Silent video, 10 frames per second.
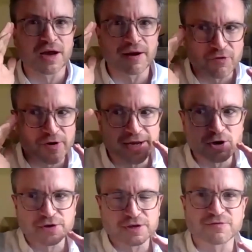already
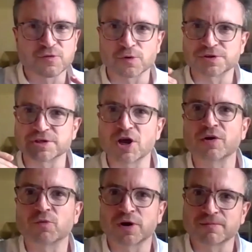looking forward to
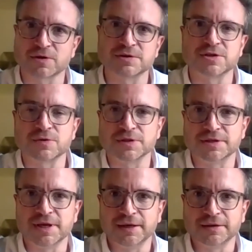knowing what I'm going to do in the
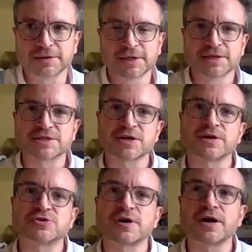day. Yeah. So
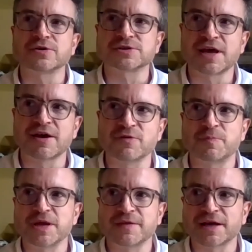I try not to ever
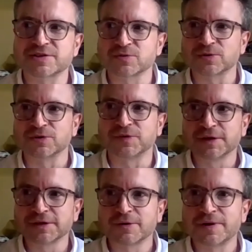be that sort of,
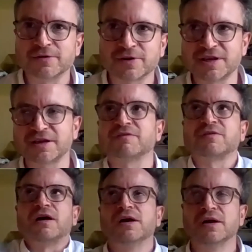like when you're a kid, I'm
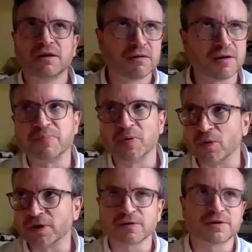like, oh, I'm
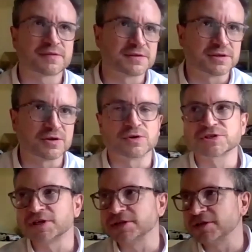bored, I've got nothing to do, what
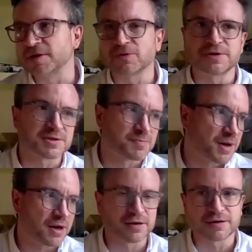should I do, I'm not
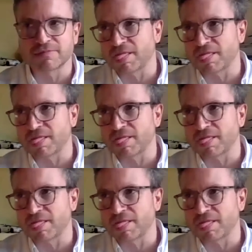inspired, I